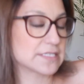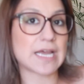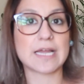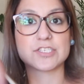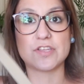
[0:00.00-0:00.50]

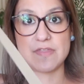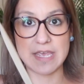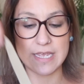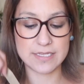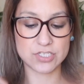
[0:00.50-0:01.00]
detach
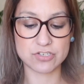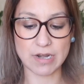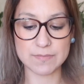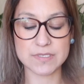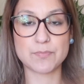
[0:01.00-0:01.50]
these
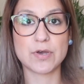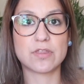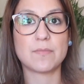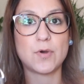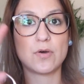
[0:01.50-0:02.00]
straps and
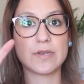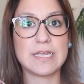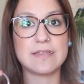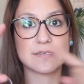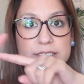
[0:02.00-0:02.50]
put them on
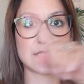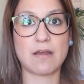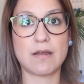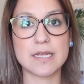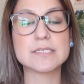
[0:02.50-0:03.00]
either
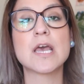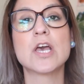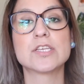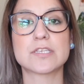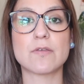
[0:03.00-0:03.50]
side,
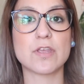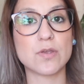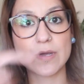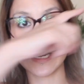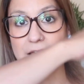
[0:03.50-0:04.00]
so that
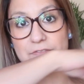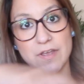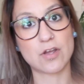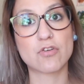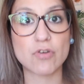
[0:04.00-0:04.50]
you can have
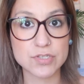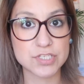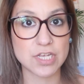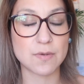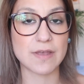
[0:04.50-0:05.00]
it
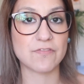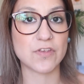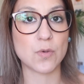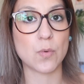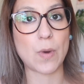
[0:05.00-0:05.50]
across you if
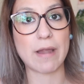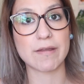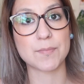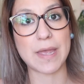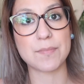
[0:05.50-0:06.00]
you were
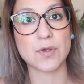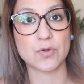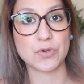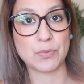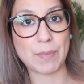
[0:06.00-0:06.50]
wearing baby
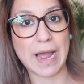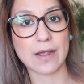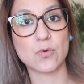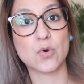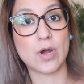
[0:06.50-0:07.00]
on your
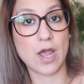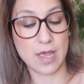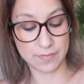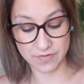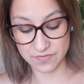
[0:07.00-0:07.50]
back, or
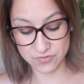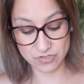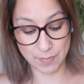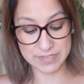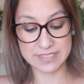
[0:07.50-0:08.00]
the
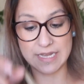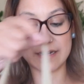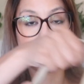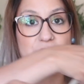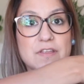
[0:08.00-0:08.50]
strap is thin
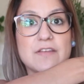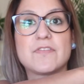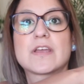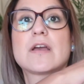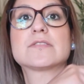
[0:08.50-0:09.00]
enough that if
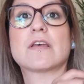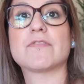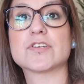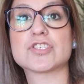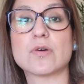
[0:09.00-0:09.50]
it goes
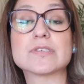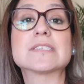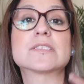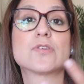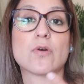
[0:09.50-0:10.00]
over your shoulder,
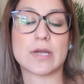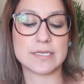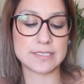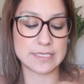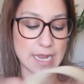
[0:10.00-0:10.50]
it's not going
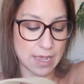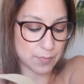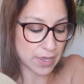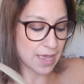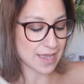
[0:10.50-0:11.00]
to
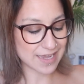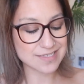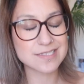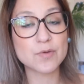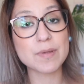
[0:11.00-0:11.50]
slip. It
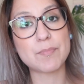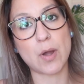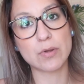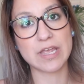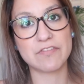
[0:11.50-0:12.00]
can still be
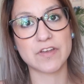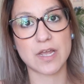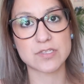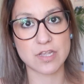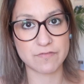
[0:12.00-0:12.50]
bulky if it
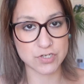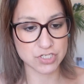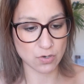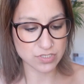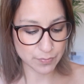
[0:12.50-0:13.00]
goes over your
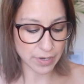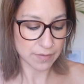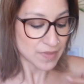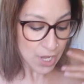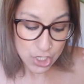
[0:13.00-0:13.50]
shoulder, but
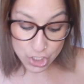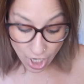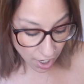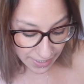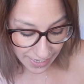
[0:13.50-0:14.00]
you
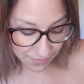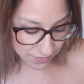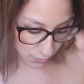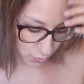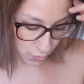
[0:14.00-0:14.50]
can't have
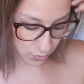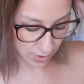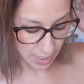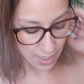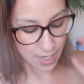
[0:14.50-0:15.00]
it all.